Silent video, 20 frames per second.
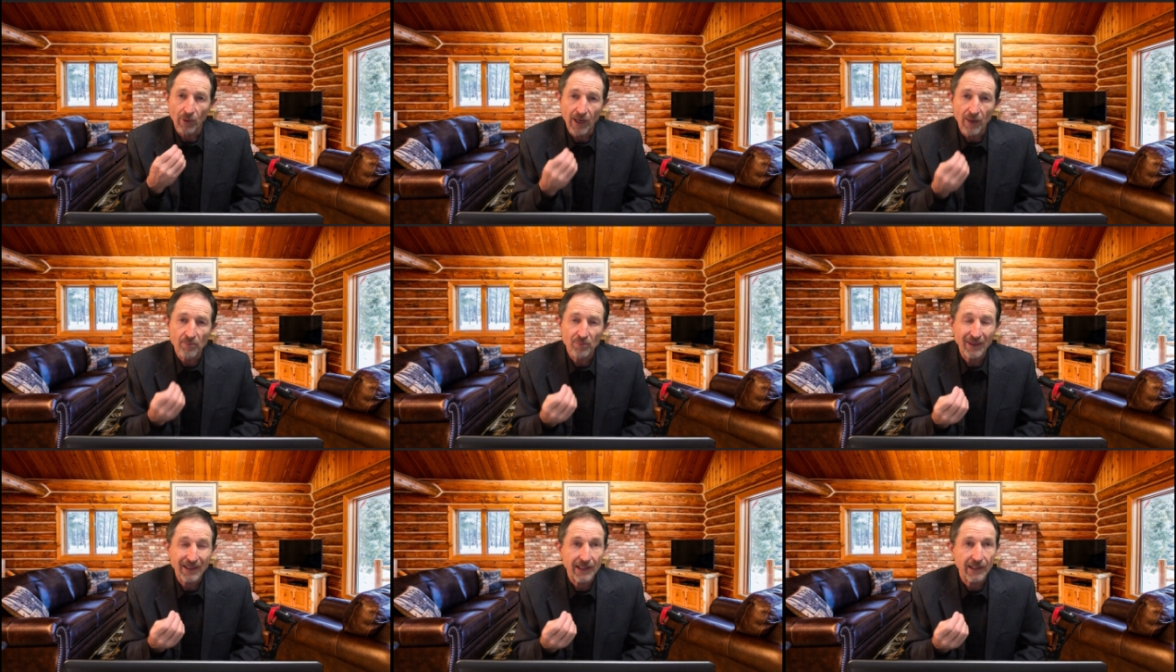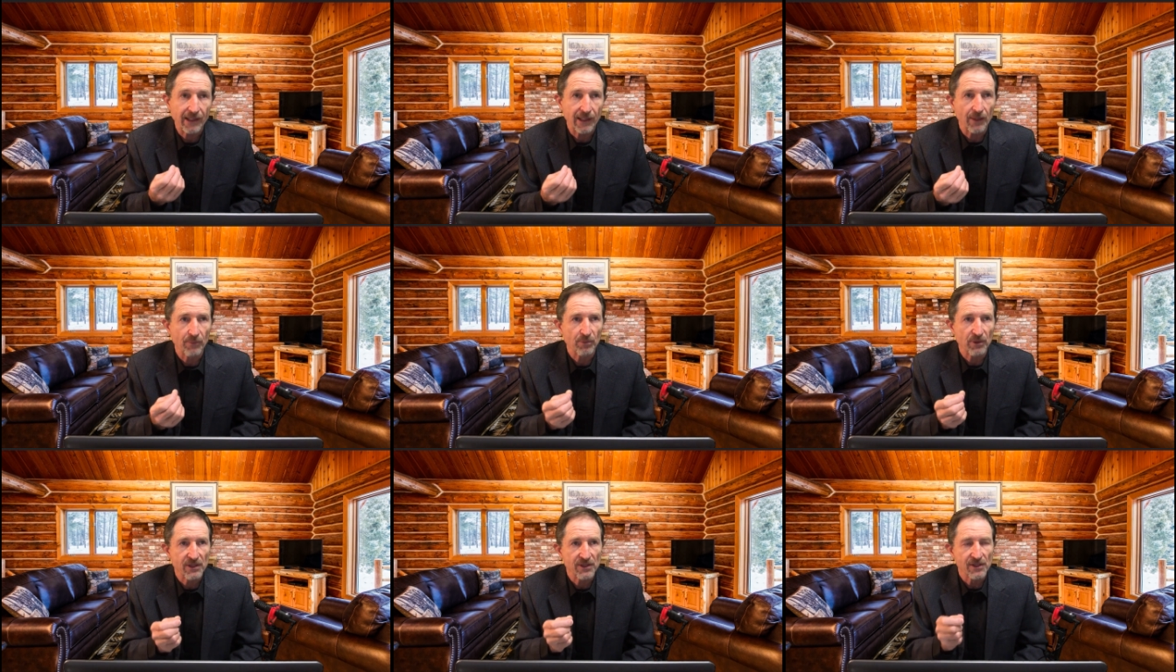I'm picking
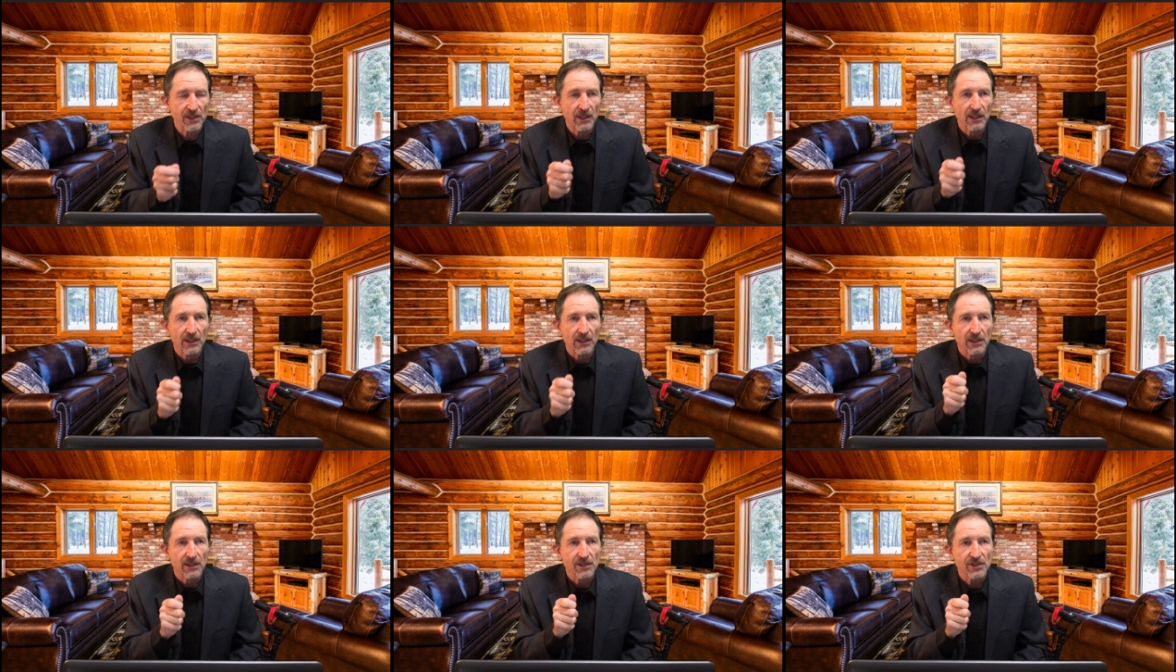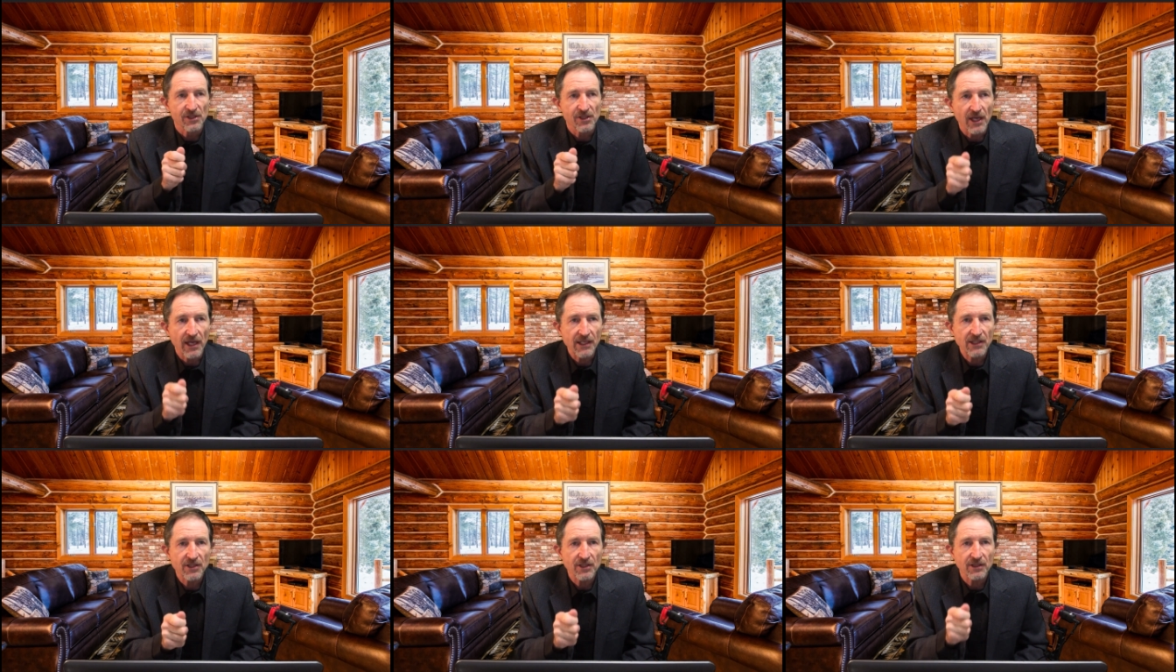up is
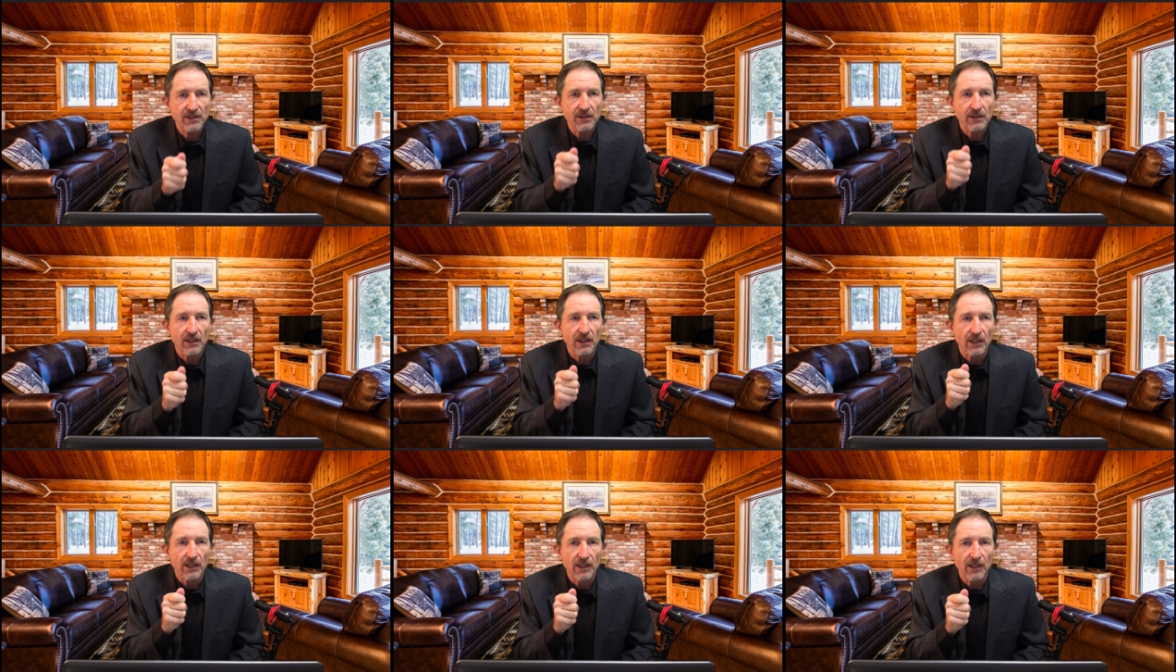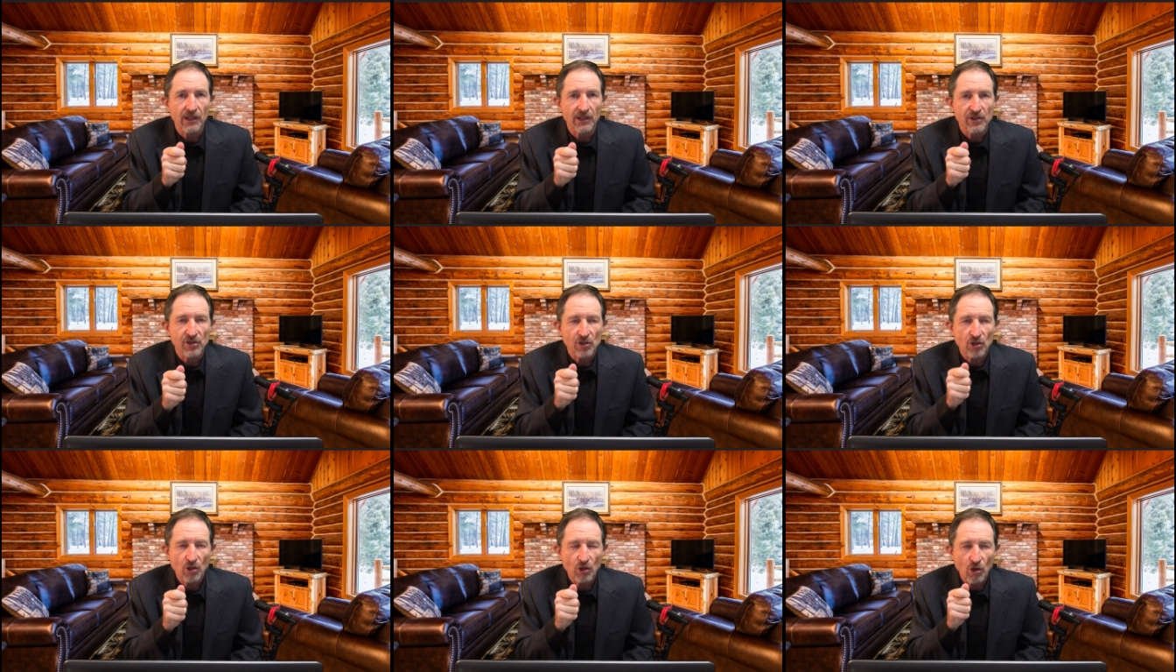Satan
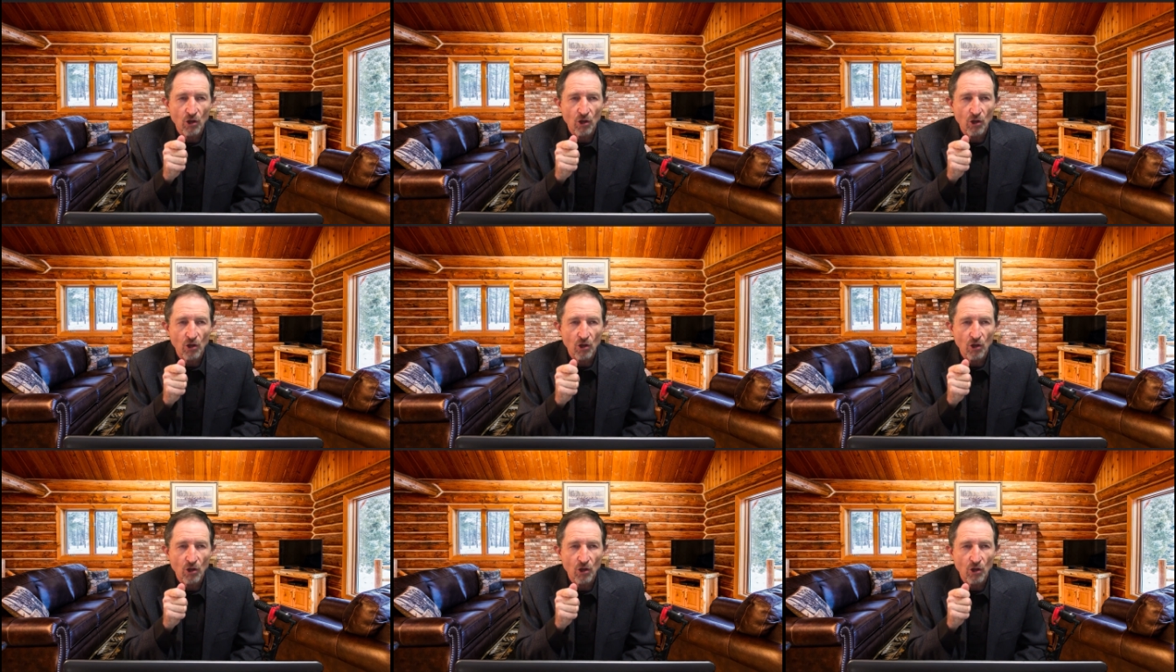is